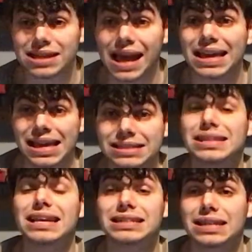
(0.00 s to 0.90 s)
8 is
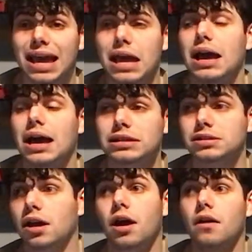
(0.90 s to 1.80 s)
needed here, as
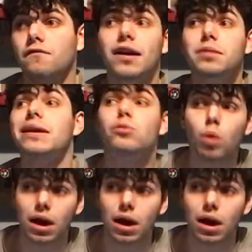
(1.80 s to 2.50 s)
Van der Beek